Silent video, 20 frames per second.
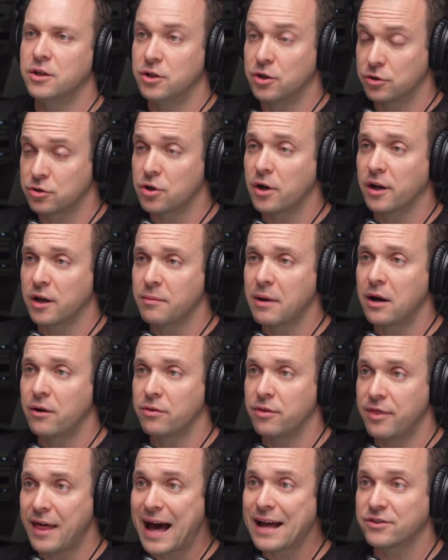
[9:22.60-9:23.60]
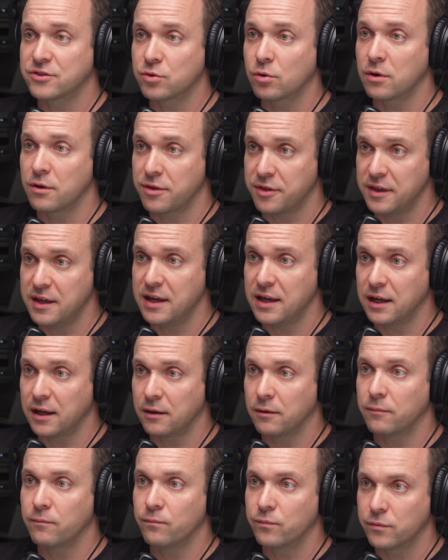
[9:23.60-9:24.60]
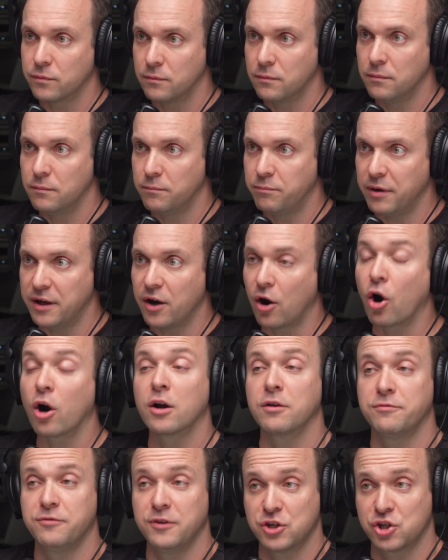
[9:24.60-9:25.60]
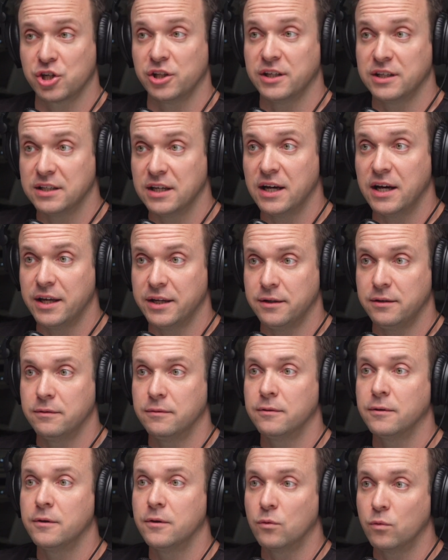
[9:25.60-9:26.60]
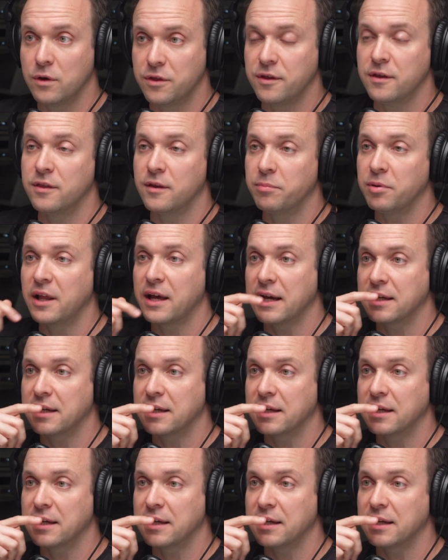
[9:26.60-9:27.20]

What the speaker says: You're talking about that sort of thing, but artificially done within the plant.